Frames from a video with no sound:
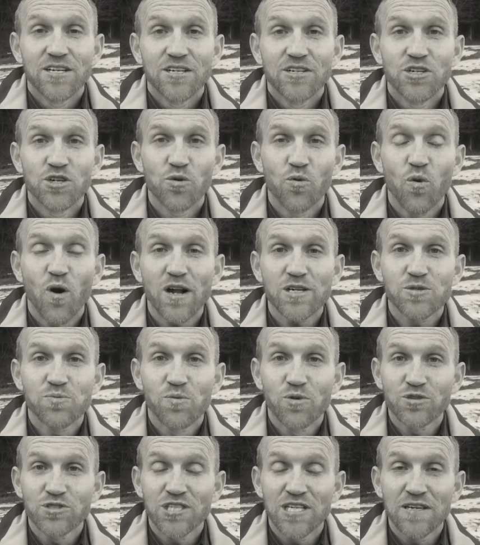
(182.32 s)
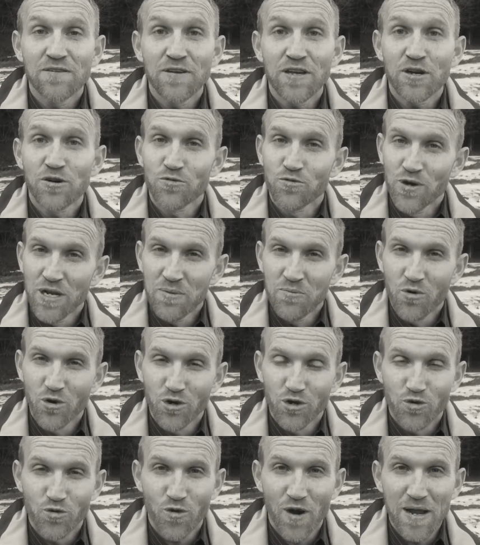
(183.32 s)
Do you watch more TV or read
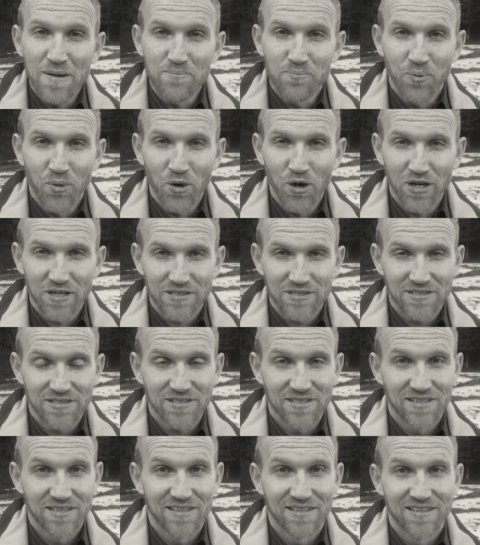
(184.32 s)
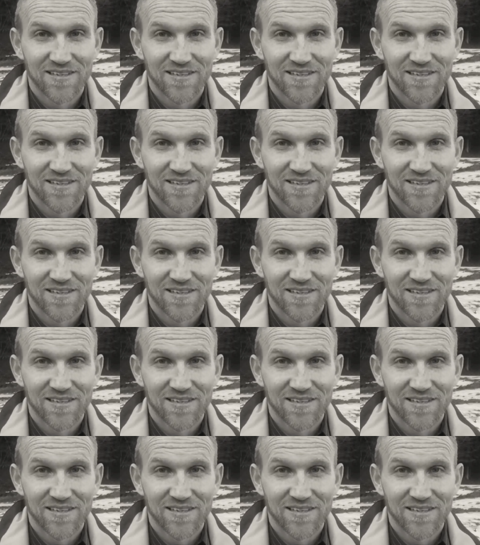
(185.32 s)
more great books?